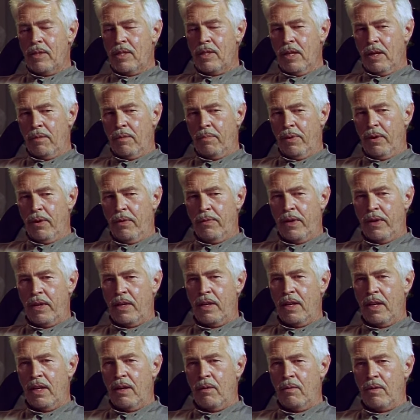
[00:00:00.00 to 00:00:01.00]
not
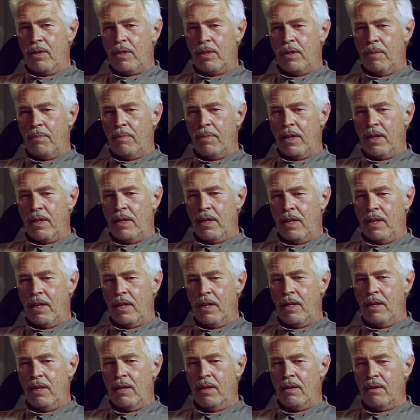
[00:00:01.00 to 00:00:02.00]
perfect, and it was something that
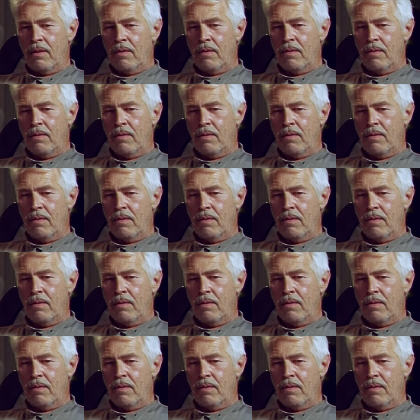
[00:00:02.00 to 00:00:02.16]
he